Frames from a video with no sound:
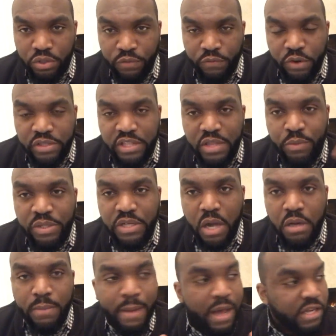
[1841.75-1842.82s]
So the first thing we
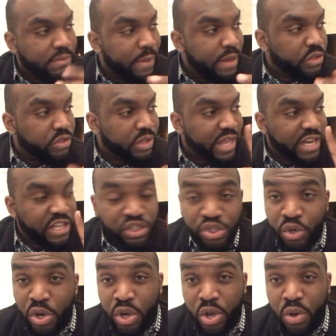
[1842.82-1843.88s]
talked about is making sure that it's
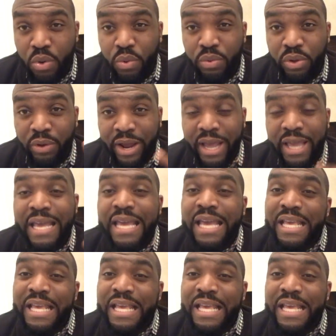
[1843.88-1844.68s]
your goal, all right?